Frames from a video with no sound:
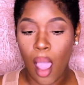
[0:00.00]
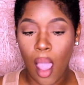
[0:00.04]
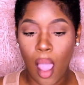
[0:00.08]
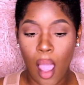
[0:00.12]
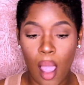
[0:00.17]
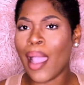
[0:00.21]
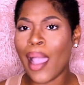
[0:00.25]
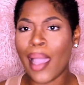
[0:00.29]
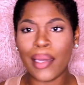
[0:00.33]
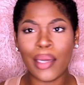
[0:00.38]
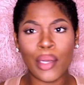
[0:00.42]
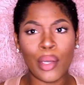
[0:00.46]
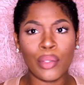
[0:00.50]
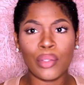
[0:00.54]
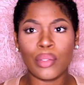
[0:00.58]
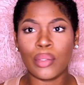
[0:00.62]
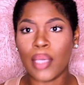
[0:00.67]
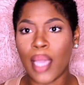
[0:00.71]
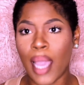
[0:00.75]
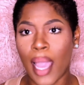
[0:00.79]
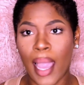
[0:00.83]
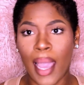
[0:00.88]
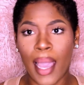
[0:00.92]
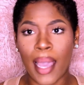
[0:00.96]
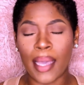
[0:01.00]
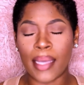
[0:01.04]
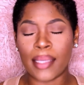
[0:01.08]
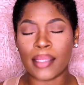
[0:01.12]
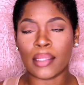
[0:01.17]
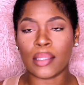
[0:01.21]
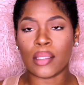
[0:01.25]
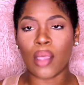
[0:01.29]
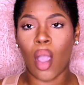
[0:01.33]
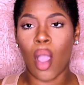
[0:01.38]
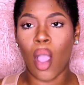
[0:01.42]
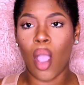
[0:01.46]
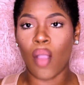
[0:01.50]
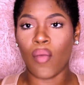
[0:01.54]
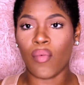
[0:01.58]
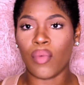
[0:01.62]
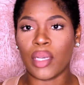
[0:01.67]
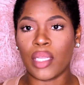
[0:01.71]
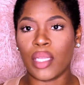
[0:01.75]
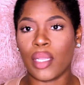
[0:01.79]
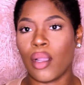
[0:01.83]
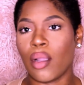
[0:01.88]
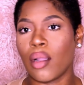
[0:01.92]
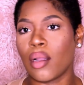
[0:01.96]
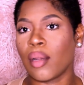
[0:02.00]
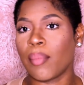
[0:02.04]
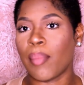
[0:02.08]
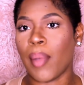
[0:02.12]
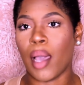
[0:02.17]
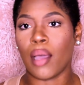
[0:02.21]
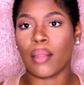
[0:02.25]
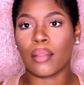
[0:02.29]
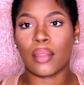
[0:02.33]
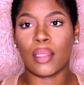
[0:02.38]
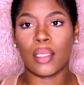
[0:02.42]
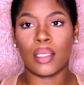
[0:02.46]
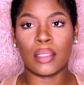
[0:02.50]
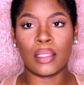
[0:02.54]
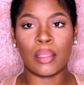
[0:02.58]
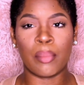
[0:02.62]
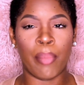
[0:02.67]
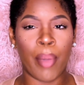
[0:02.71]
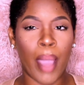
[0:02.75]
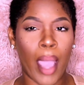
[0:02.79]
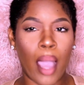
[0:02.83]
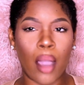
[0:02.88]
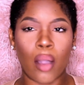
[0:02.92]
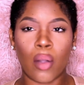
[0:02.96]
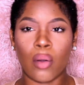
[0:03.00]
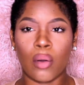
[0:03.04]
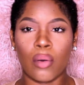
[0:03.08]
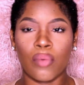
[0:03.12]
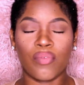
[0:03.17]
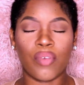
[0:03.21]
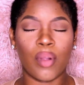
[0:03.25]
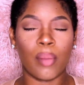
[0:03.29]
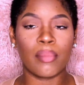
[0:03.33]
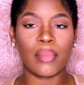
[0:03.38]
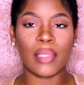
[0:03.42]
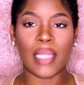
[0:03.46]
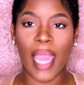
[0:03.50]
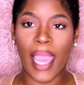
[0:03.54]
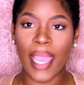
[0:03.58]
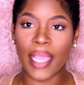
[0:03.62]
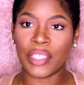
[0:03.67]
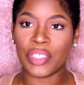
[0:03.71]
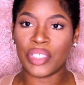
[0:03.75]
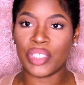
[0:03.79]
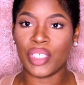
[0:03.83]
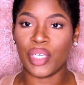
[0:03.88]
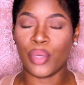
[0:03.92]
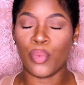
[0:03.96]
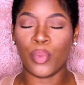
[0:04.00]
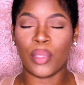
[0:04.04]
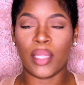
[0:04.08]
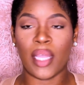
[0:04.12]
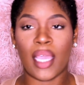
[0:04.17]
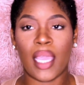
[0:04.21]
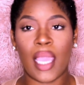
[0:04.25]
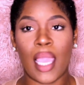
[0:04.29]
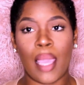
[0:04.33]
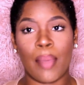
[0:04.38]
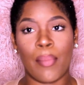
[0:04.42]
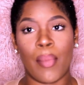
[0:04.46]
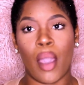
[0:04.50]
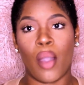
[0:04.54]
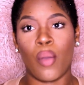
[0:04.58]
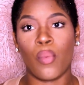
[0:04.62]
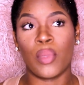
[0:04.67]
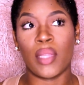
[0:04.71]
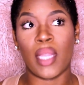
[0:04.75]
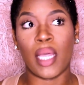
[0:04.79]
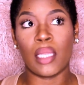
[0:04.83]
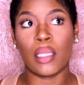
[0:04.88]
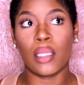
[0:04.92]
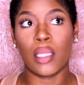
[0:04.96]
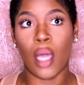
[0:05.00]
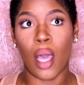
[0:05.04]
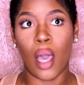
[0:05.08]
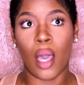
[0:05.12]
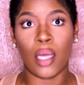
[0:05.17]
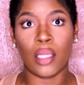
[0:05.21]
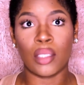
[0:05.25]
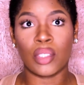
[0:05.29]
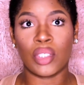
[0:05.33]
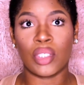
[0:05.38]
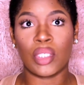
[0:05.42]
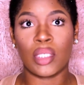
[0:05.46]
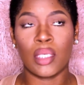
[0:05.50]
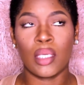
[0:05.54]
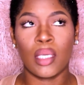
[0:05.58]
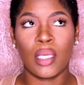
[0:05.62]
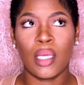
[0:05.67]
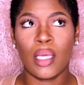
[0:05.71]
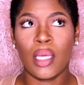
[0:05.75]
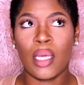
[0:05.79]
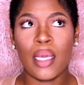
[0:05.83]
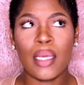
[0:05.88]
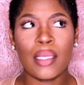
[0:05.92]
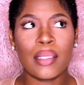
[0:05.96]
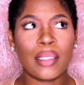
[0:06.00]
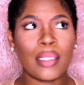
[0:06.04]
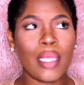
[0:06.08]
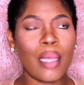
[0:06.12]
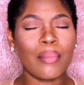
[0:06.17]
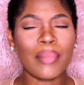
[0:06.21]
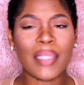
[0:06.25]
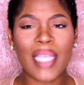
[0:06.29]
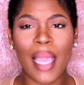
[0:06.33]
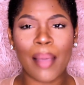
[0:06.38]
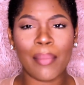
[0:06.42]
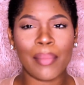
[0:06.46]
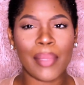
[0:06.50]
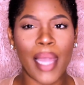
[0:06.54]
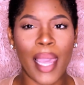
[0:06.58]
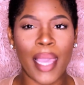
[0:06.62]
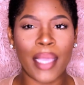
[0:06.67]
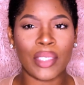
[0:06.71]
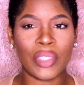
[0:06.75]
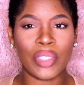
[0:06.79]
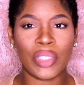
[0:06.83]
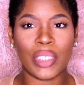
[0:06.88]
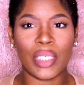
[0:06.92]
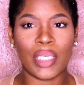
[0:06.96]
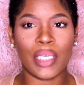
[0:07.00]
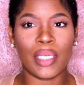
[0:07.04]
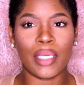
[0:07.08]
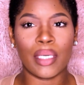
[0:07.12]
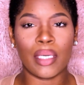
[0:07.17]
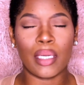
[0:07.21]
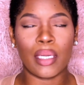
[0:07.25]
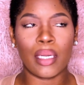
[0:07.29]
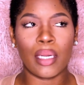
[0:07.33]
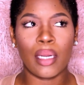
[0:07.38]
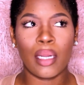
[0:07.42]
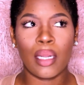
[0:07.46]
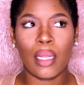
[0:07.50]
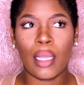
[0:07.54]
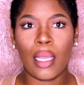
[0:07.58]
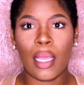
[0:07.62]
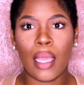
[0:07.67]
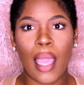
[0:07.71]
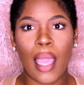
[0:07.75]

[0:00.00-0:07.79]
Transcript: I know you guys already heard about the debacle from last year when they came out, when they launched sometime last year.